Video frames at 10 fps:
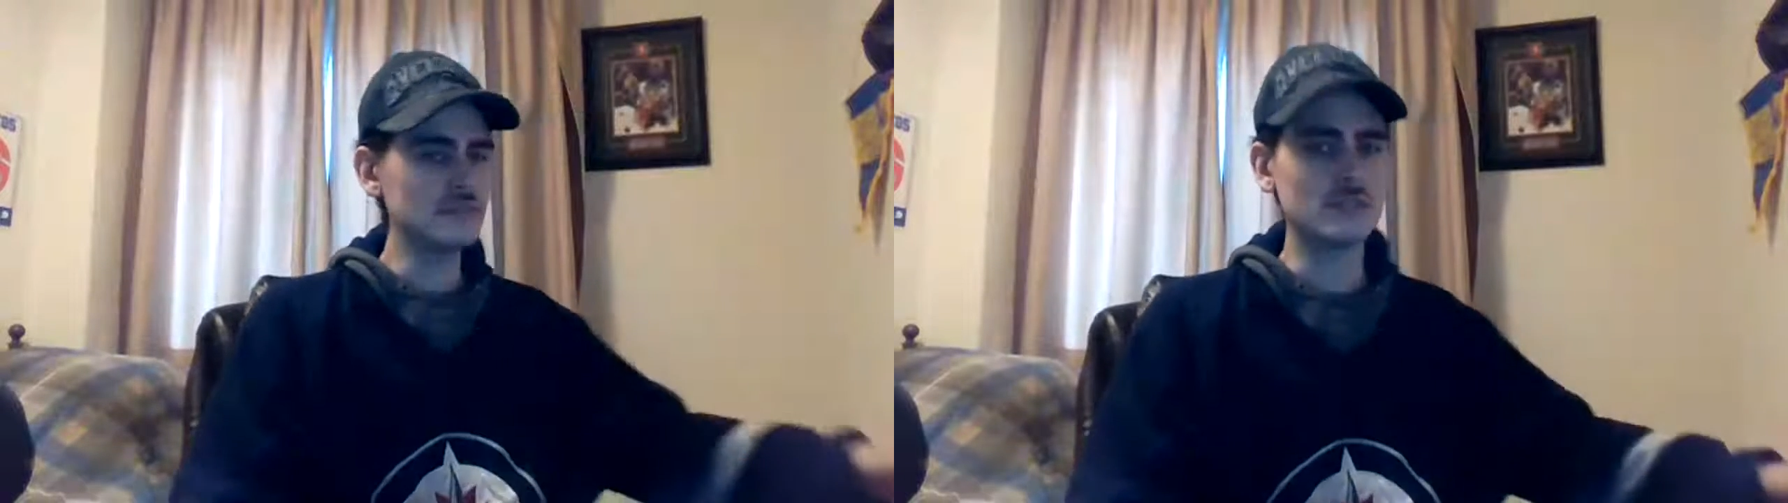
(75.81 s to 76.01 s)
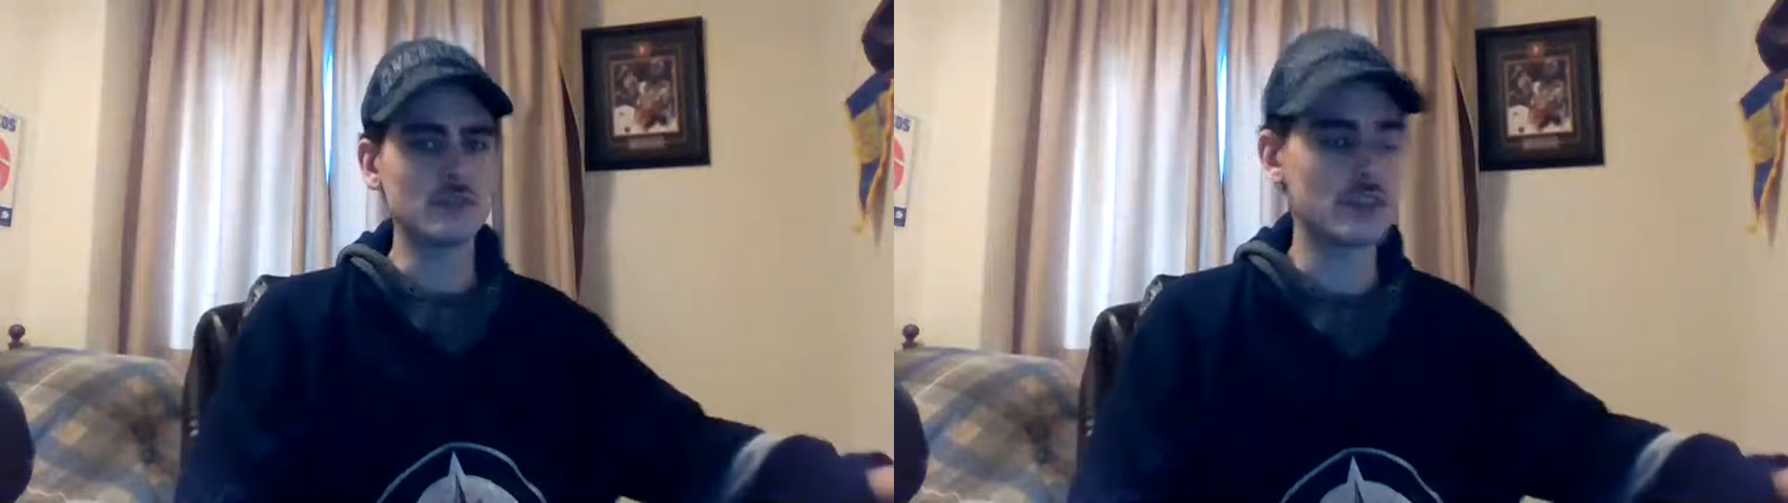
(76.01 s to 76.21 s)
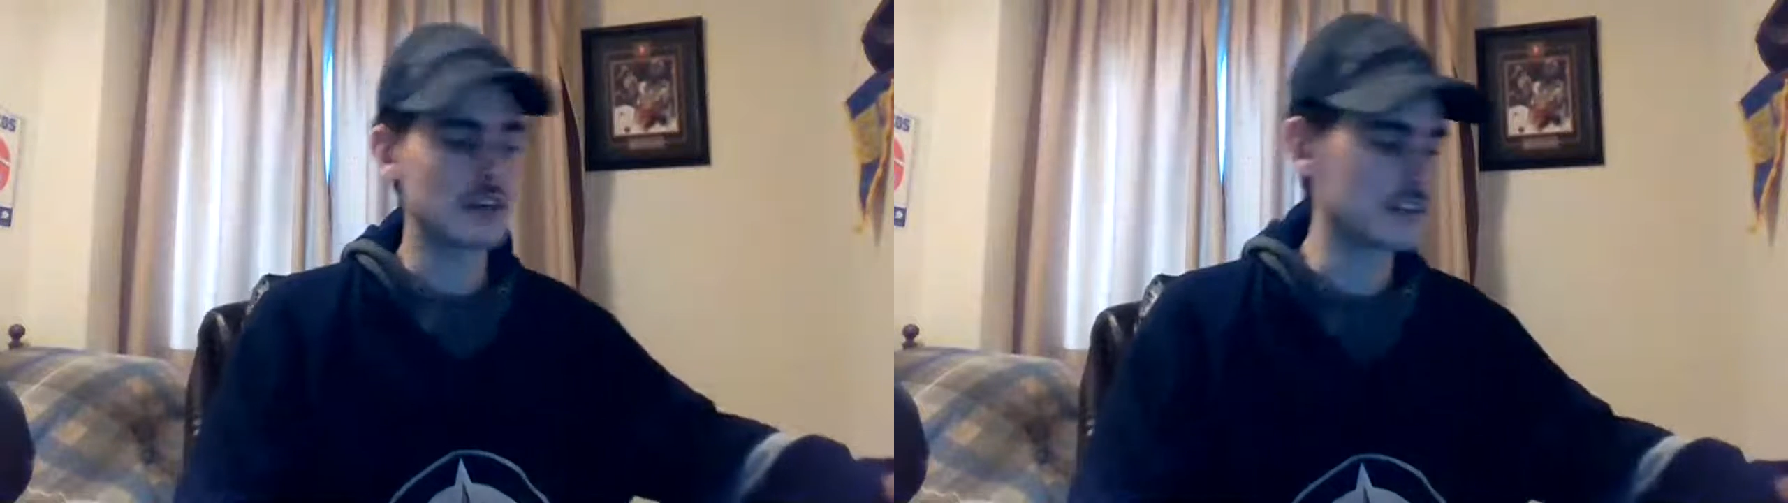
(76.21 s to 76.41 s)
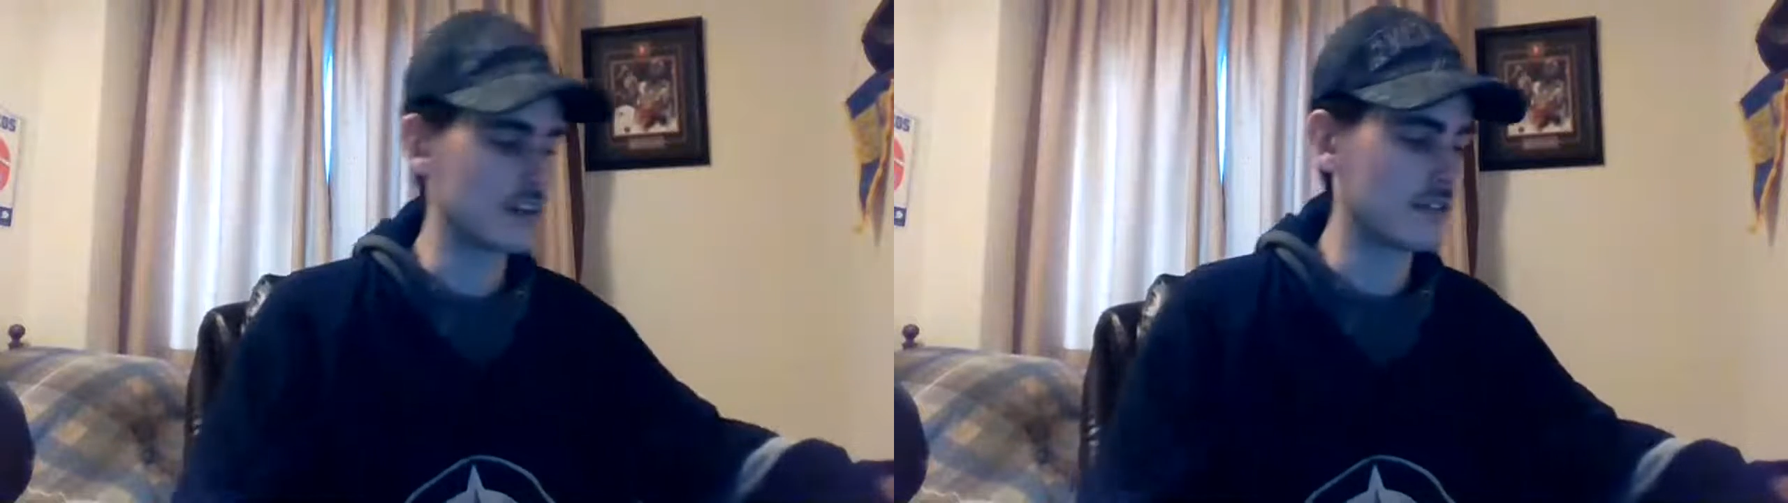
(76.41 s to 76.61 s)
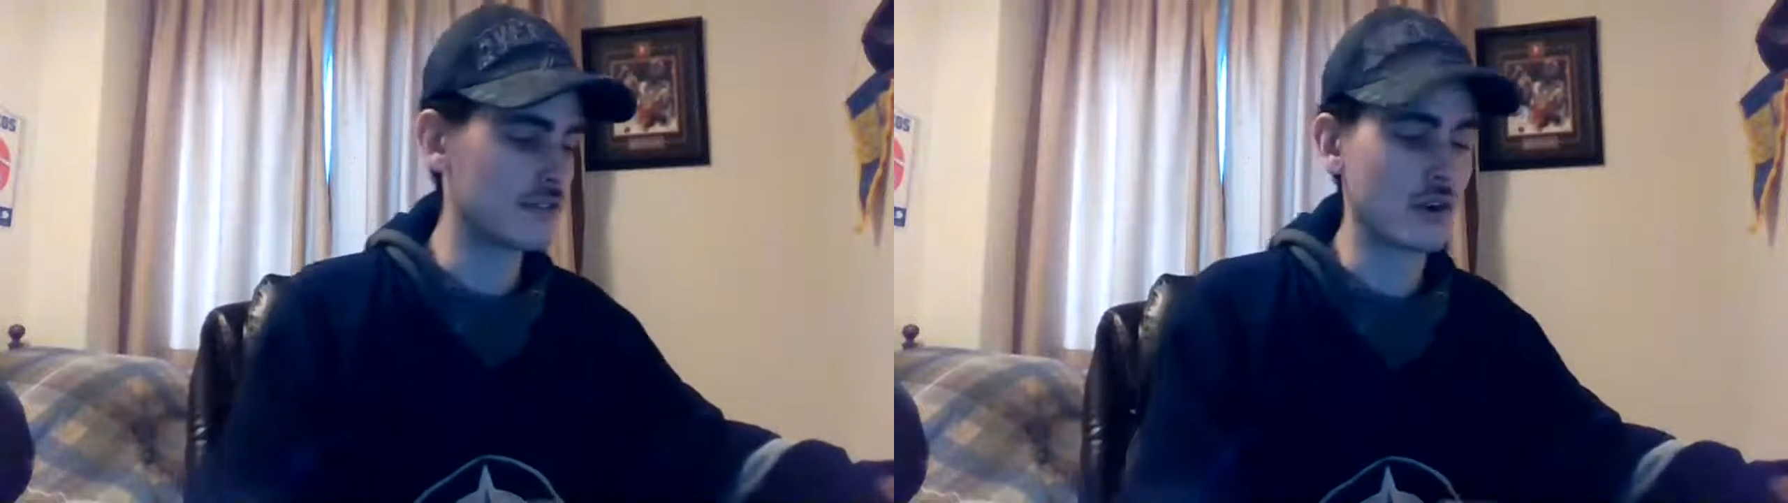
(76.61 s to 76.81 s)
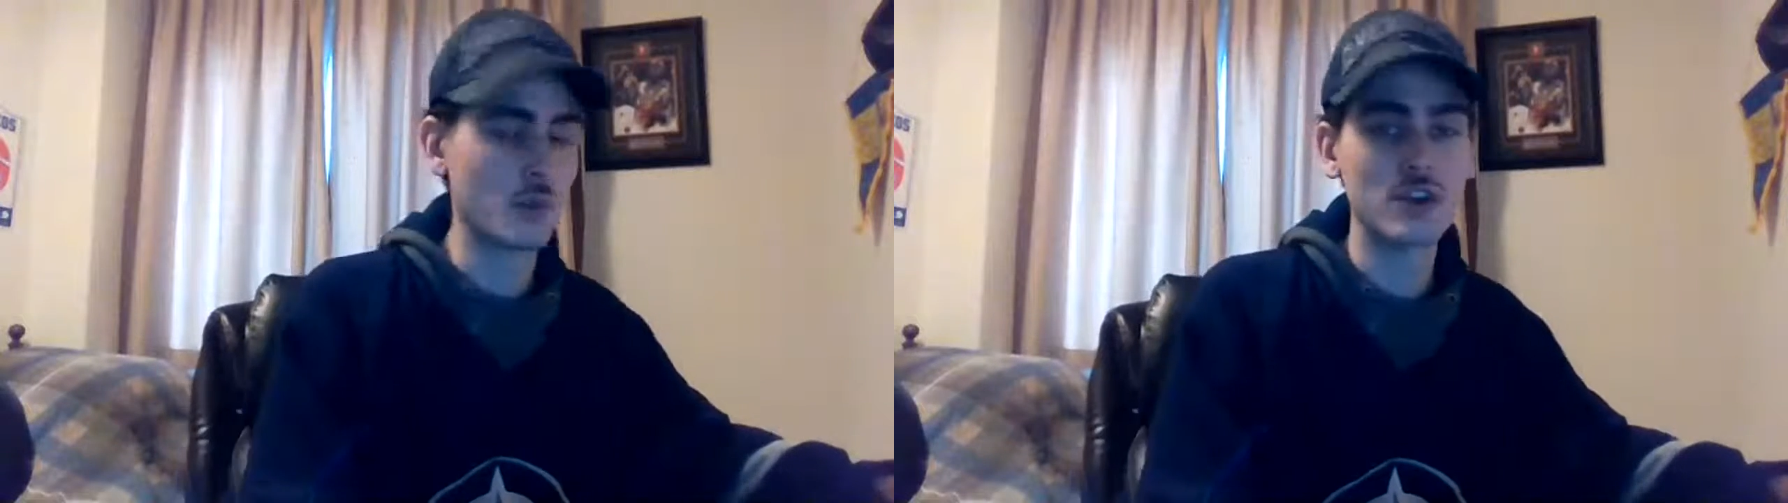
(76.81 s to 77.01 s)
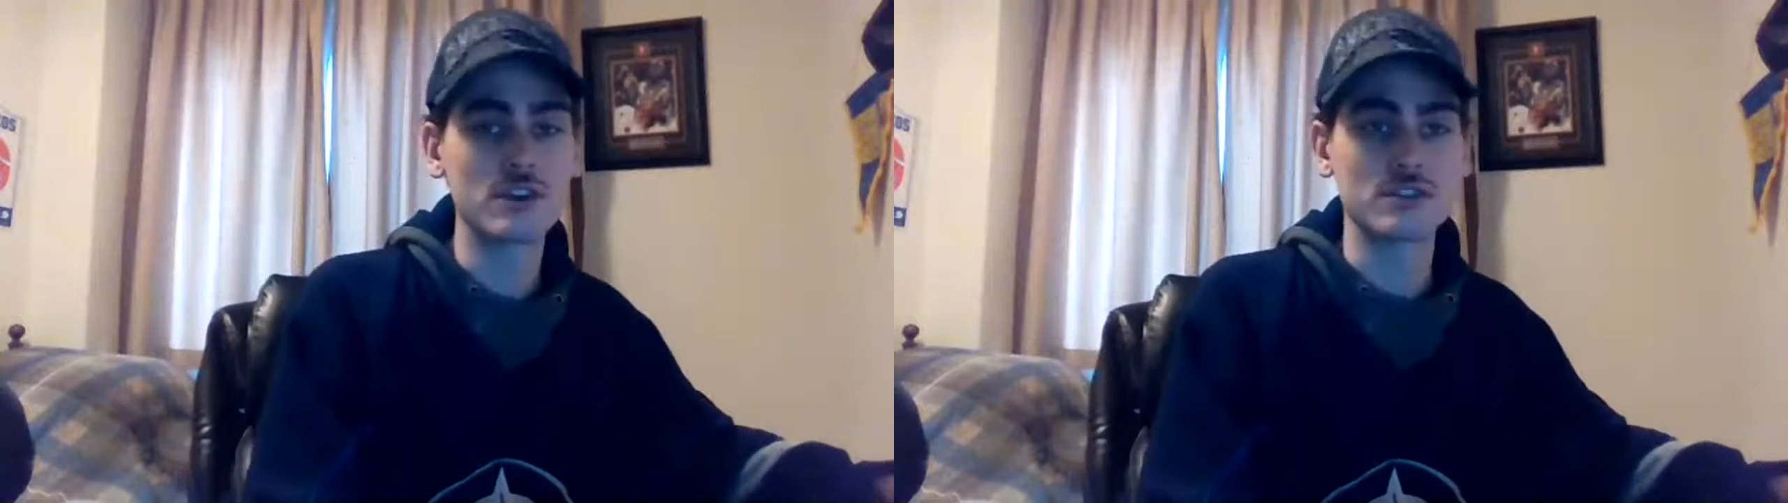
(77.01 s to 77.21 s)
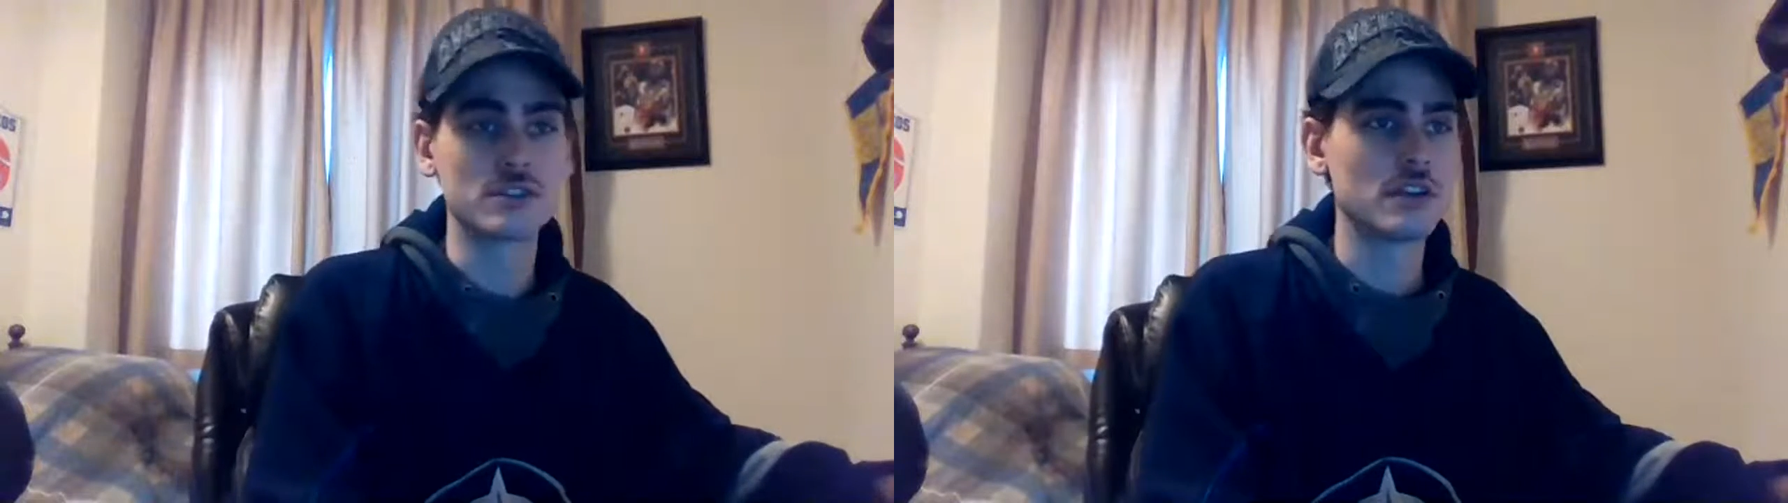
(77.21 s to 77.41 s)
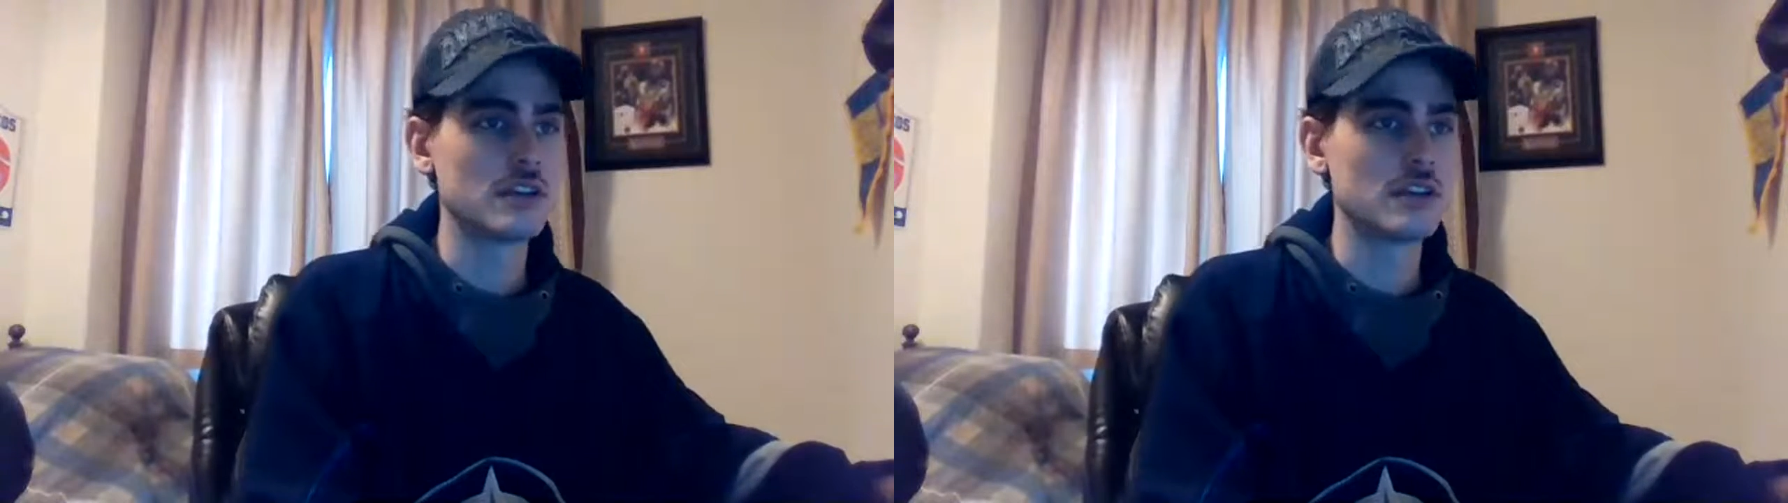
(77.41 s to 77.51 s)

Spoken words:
What you guys are here for are winners.